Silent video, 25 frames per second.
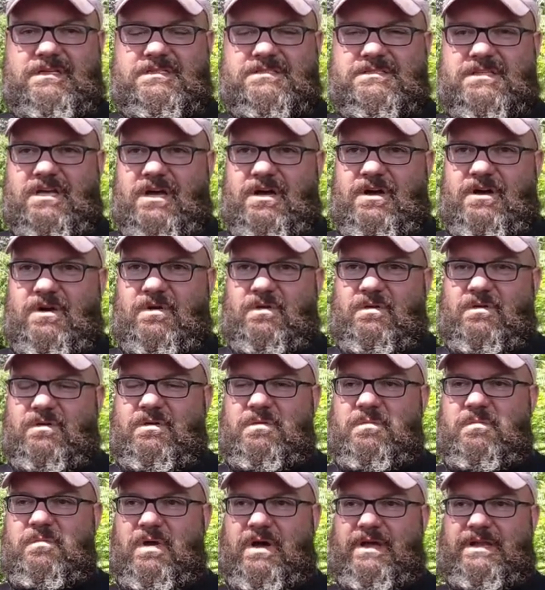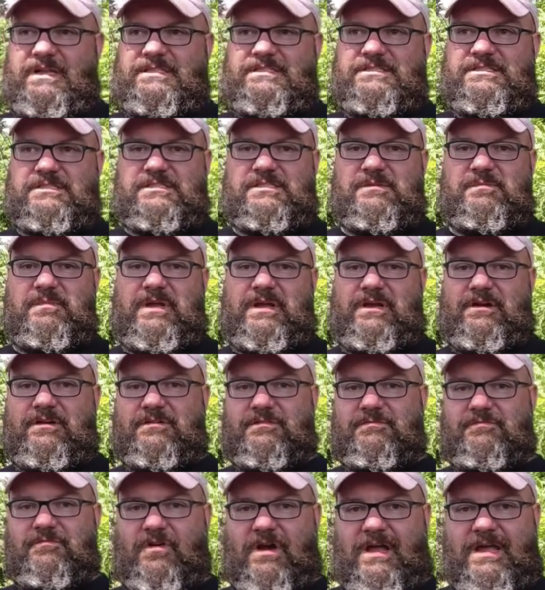So, but it's just a
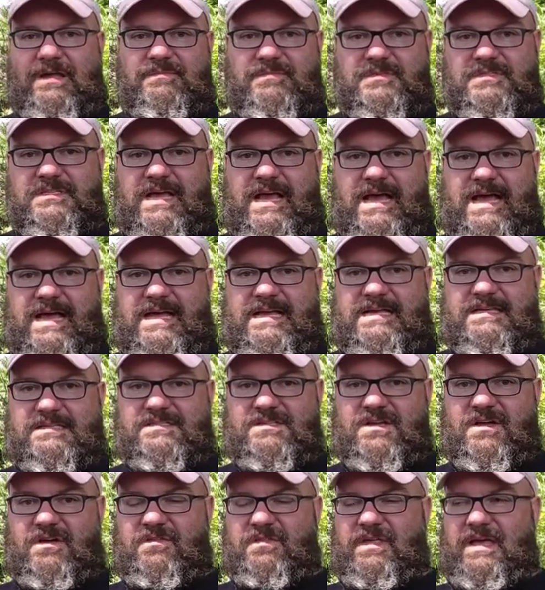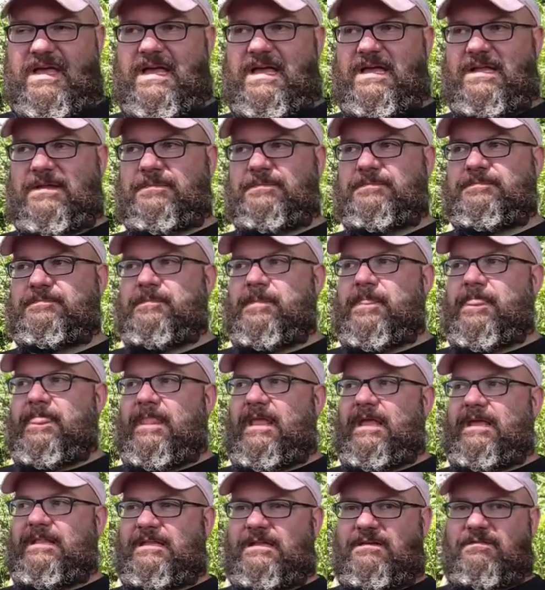bigger frame size, all that
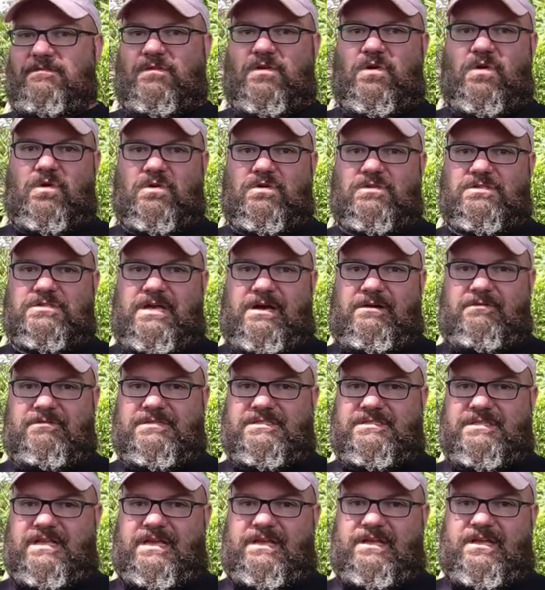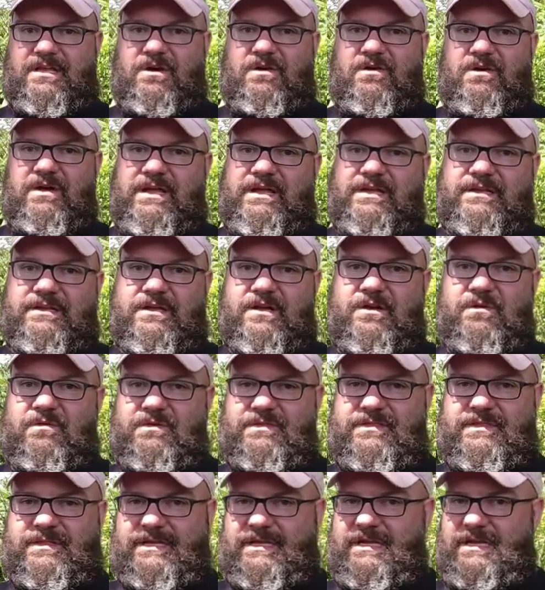and then of course I would say go ahead and go
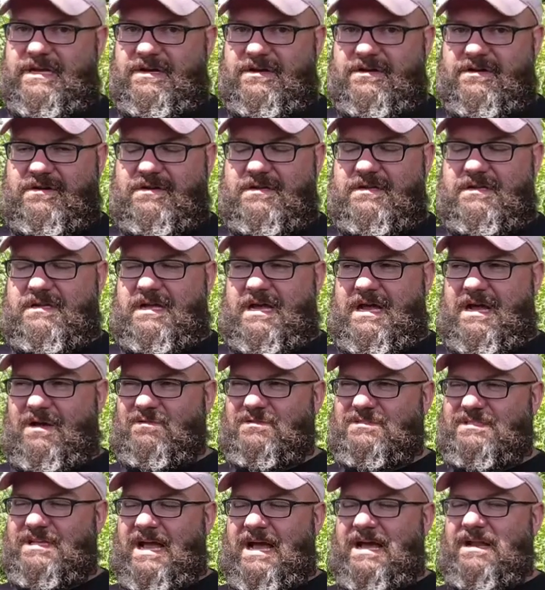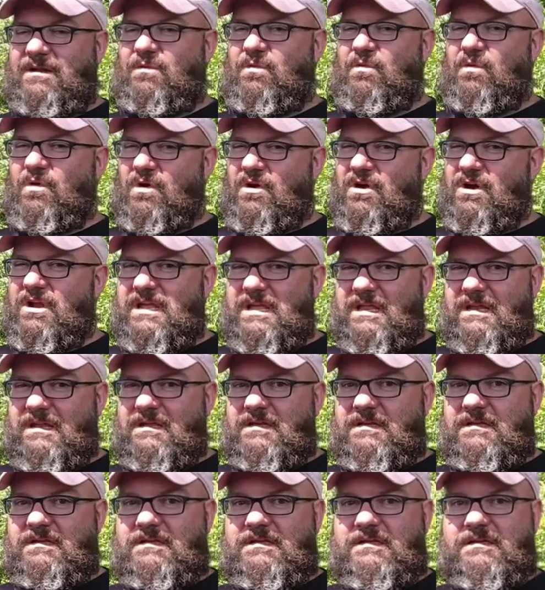with the gear. I was kind of
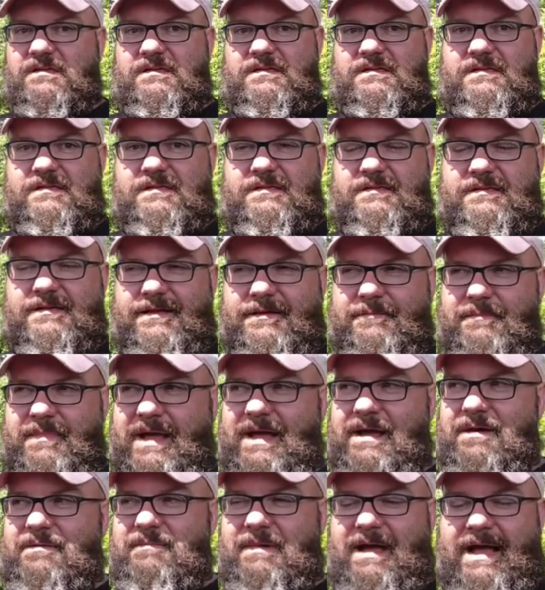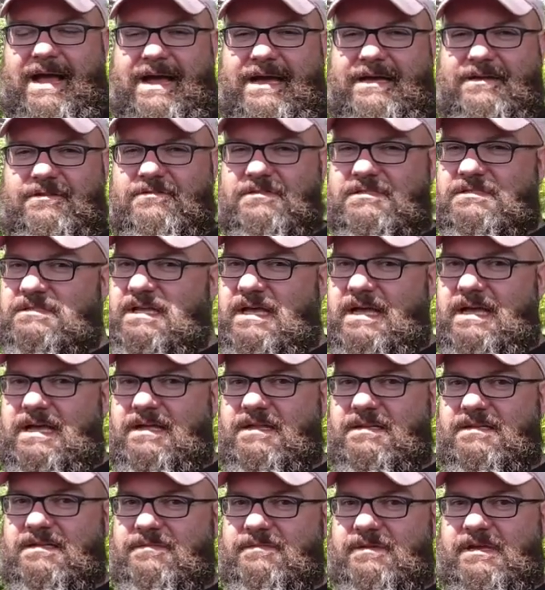worried about my
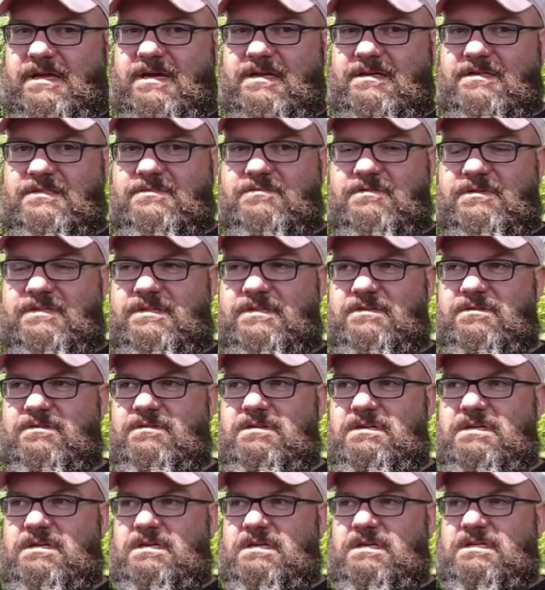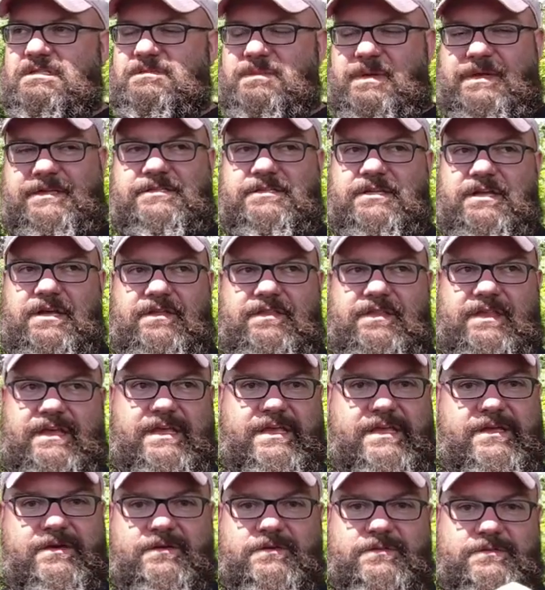hydrostat to be honest with you, especially on the
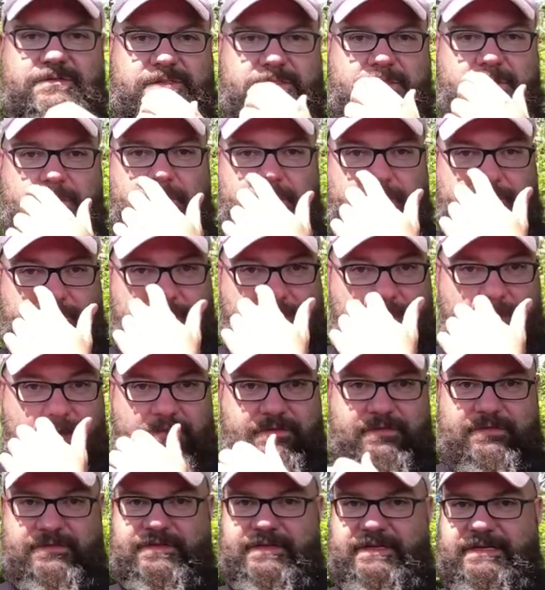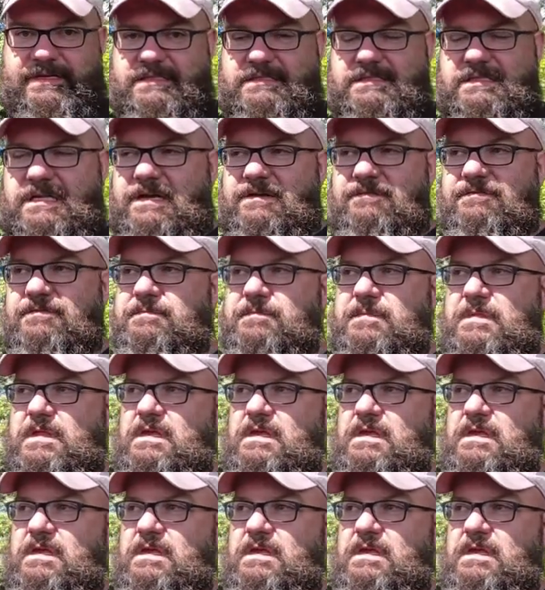hills and going through all the thick stuff.